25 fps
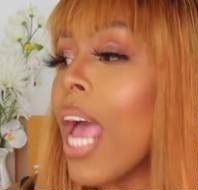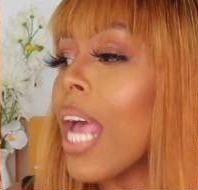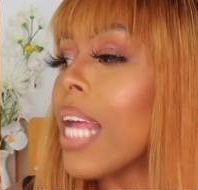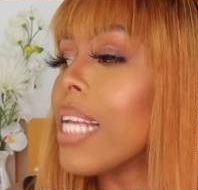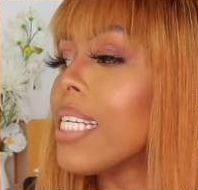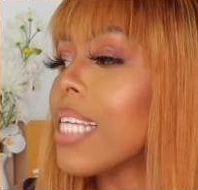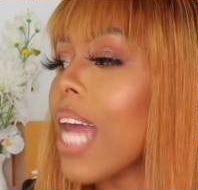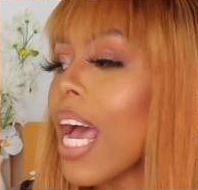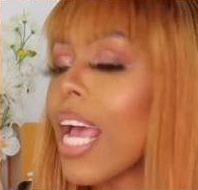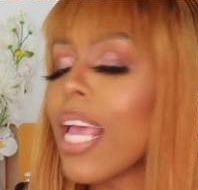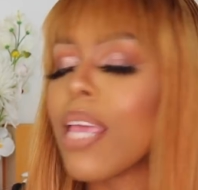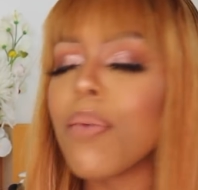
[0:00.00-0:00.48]

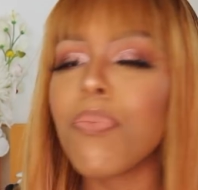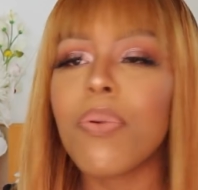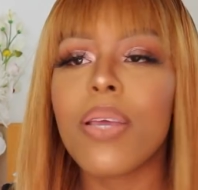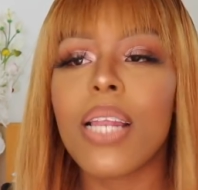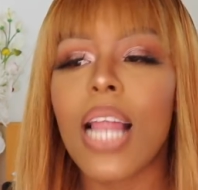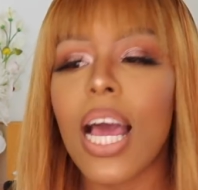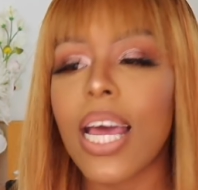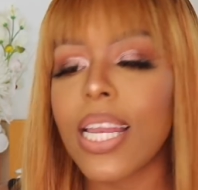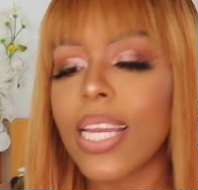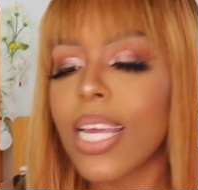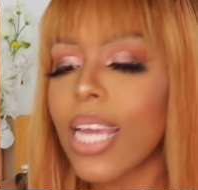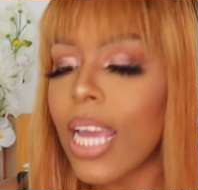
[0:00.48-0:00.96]
Na
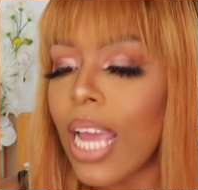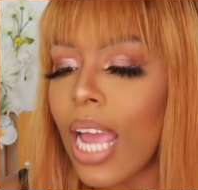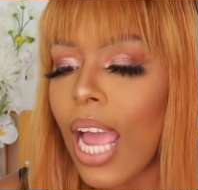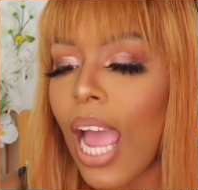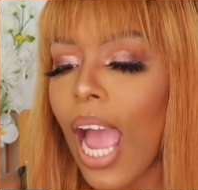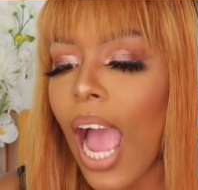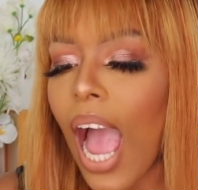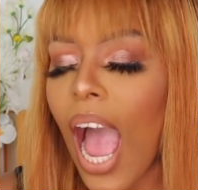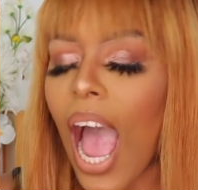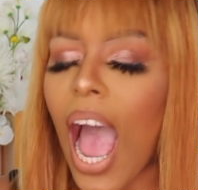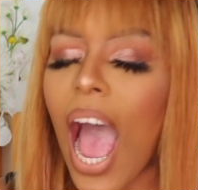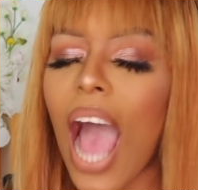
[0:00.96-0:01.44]
ibilani,
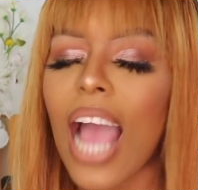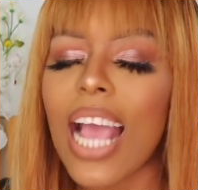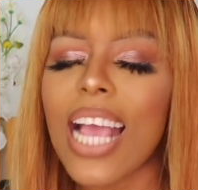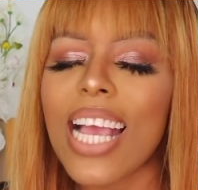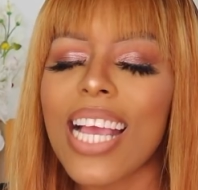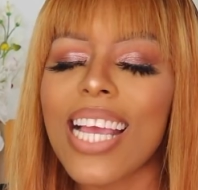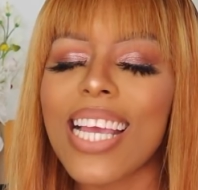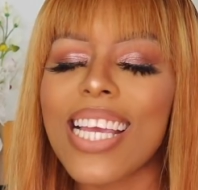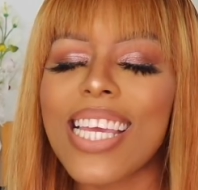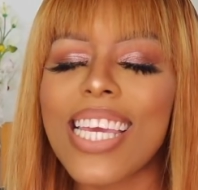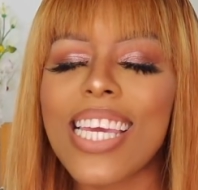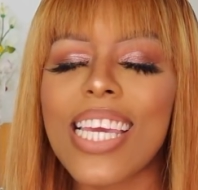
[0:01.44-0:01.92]

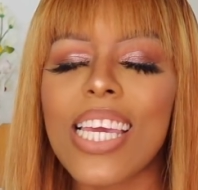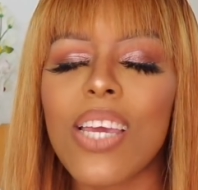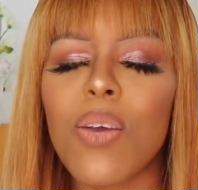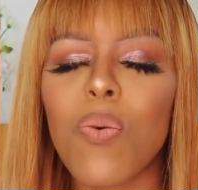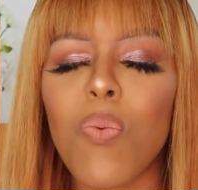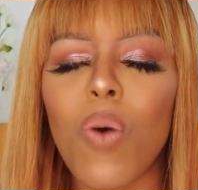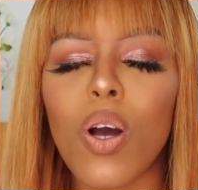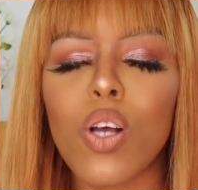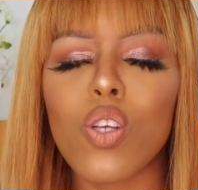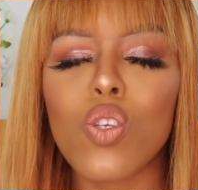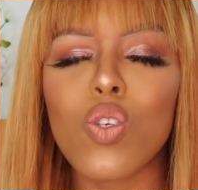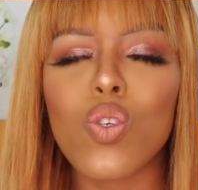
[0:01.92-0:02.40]
he
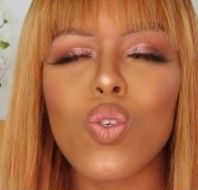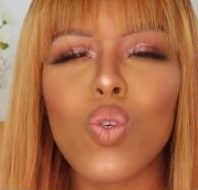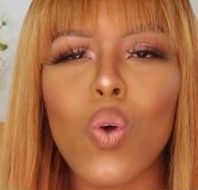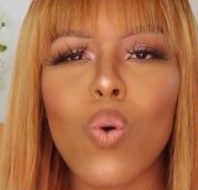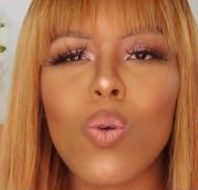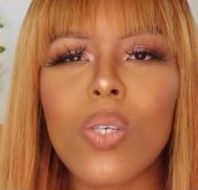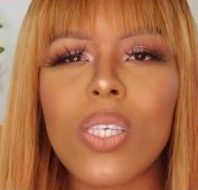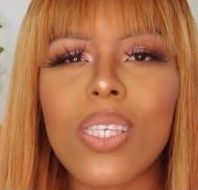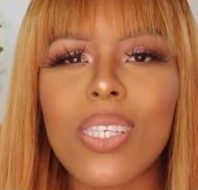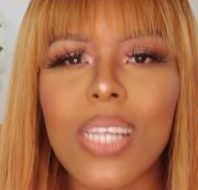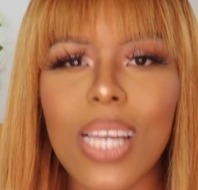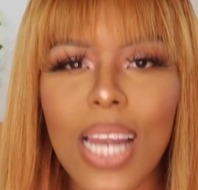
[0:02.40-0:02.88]
was so
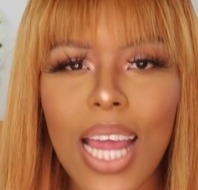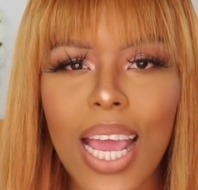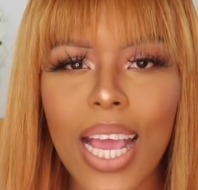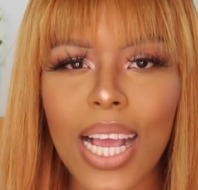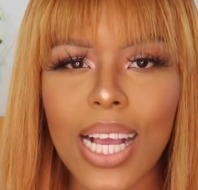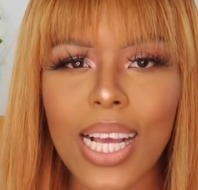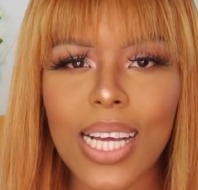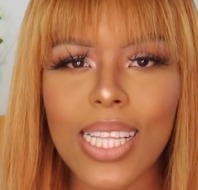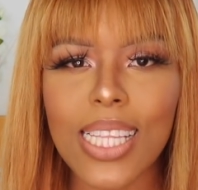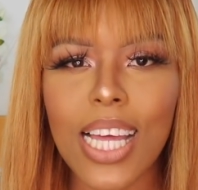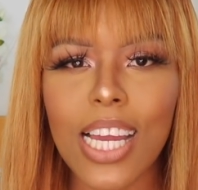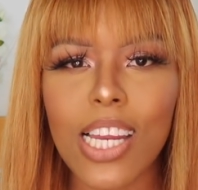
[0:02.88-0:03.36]

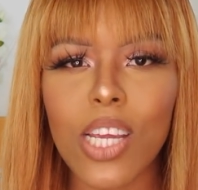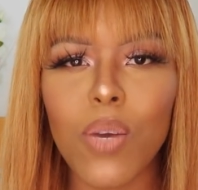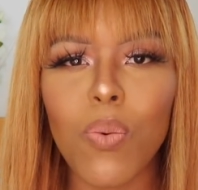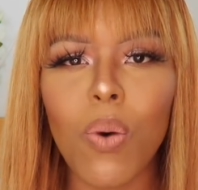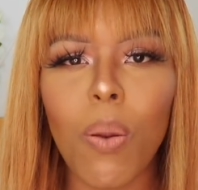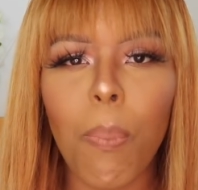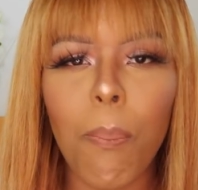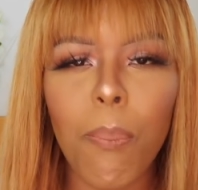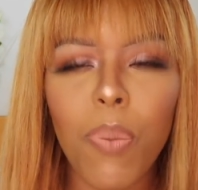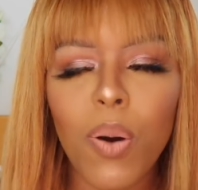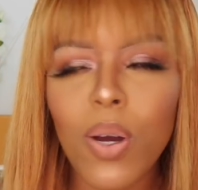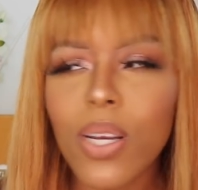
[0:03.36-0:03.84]
slick that he
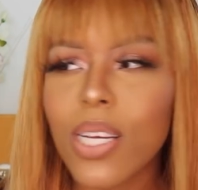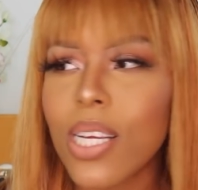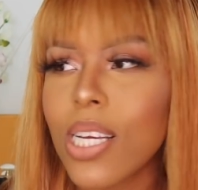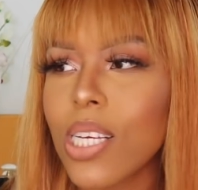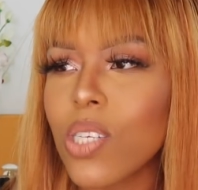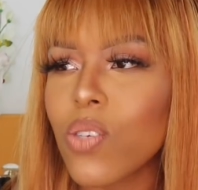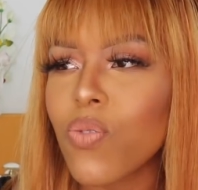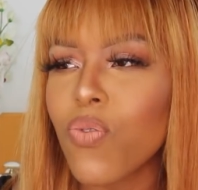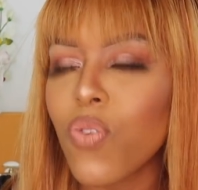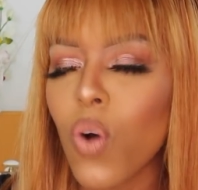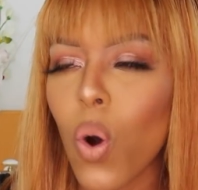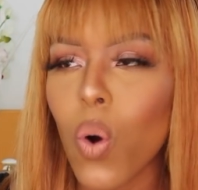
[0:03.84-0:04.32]
would put
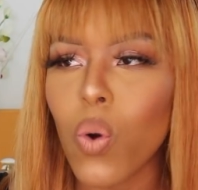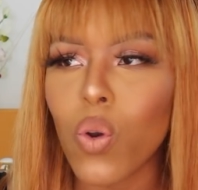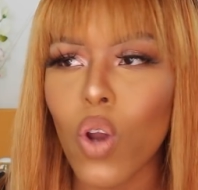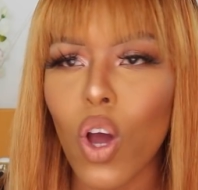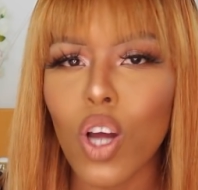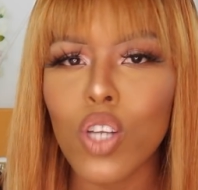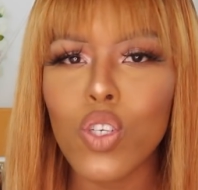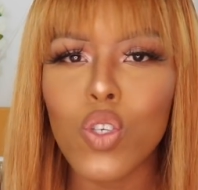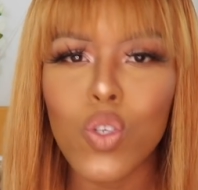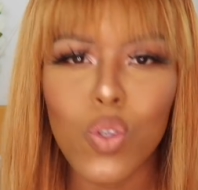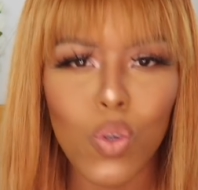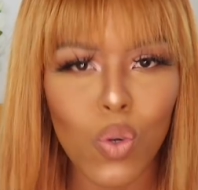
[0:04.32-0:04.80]
his phone
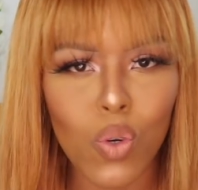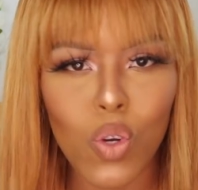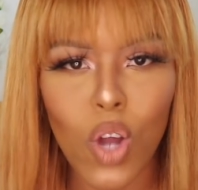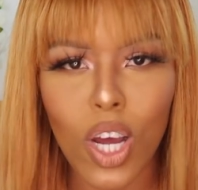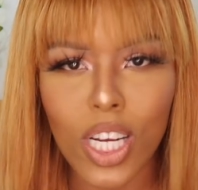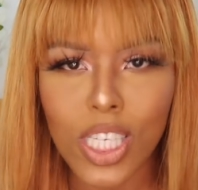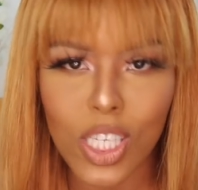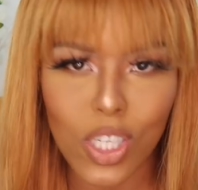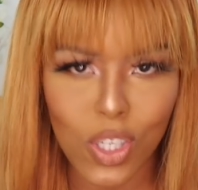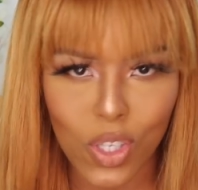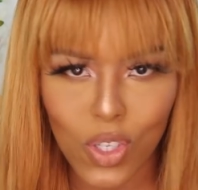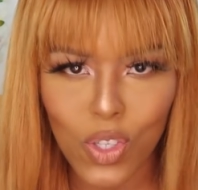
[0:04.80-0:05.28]
on do
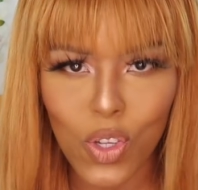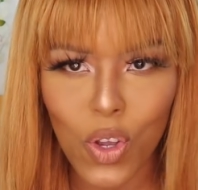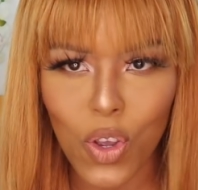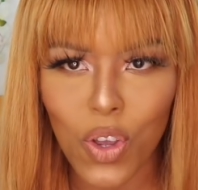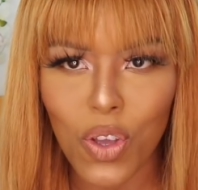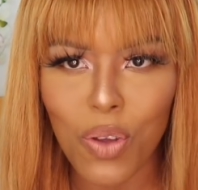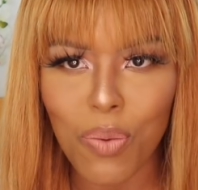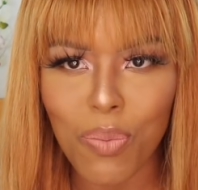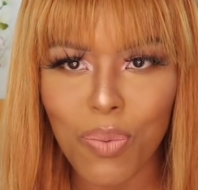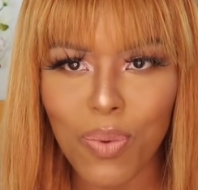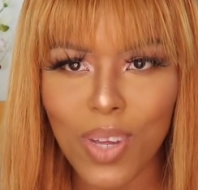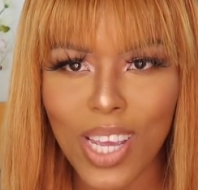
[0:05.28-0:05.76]
not
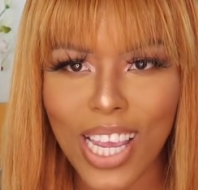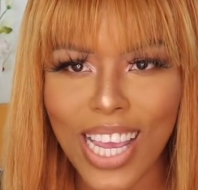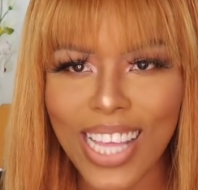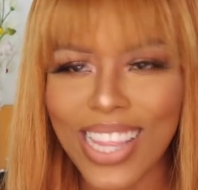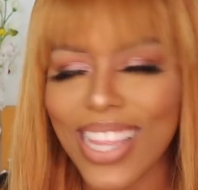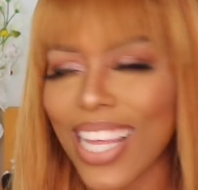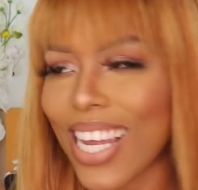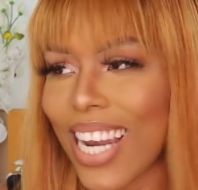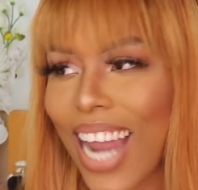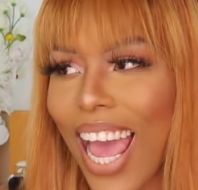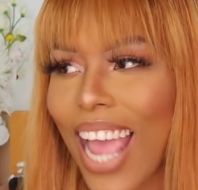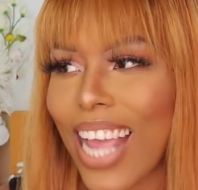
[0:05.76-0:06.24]
disturb in
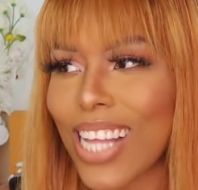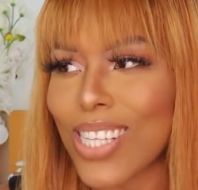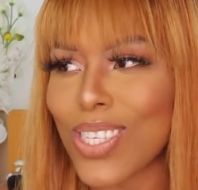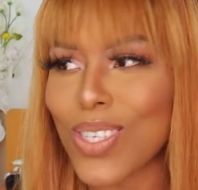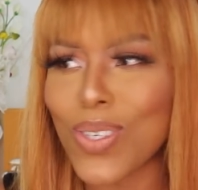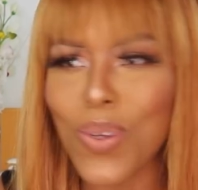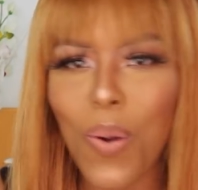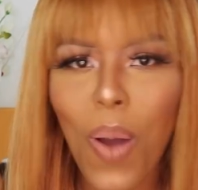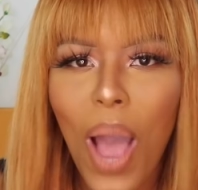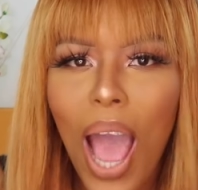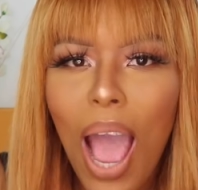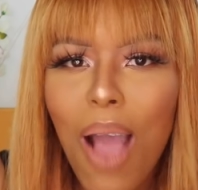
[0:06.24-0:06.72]
the night.
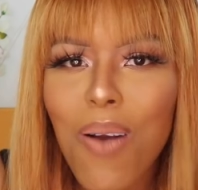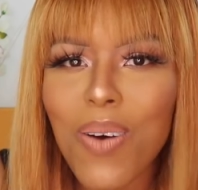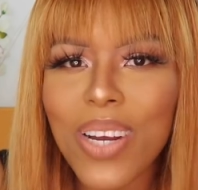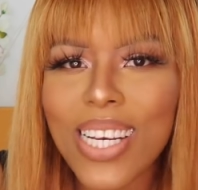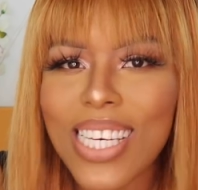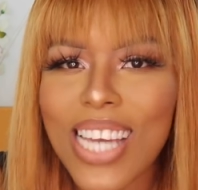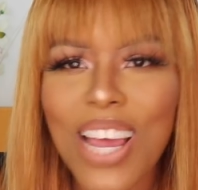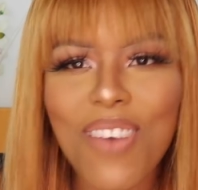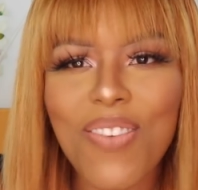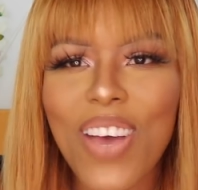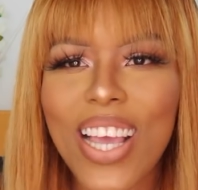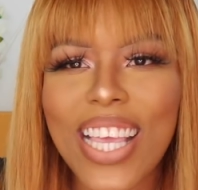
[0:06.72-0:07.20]
So I would
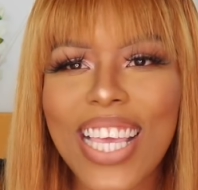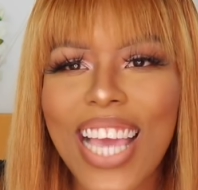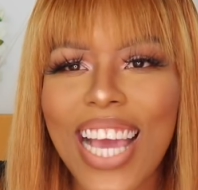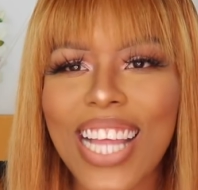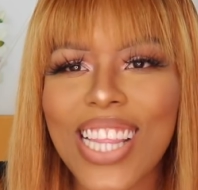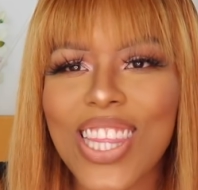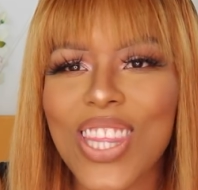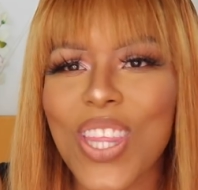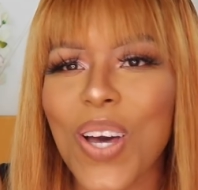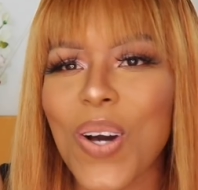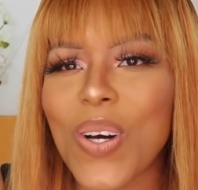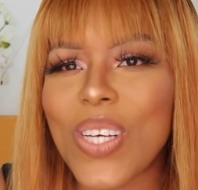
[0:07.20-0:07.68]
never
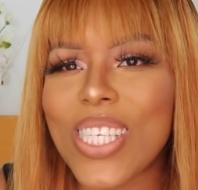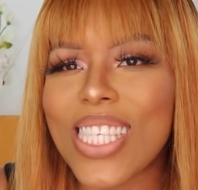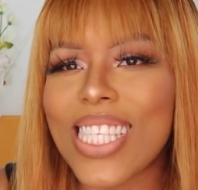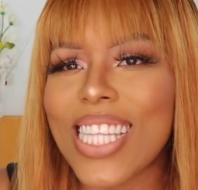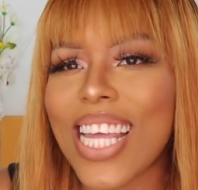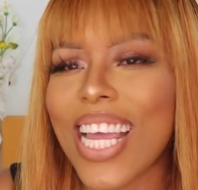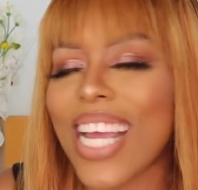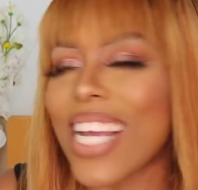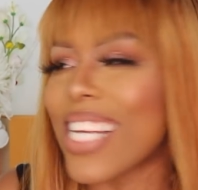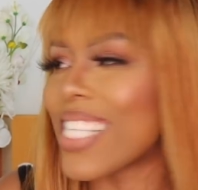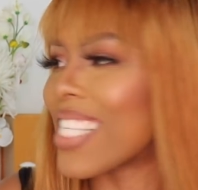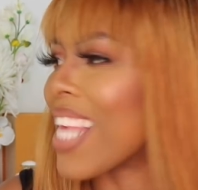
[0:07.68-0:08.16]
get those
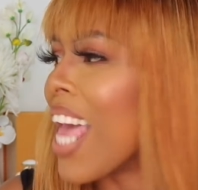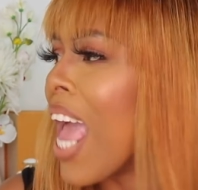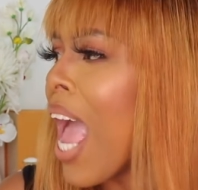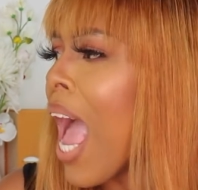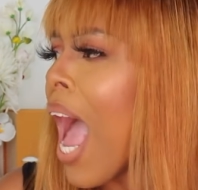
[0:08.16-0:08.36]
things.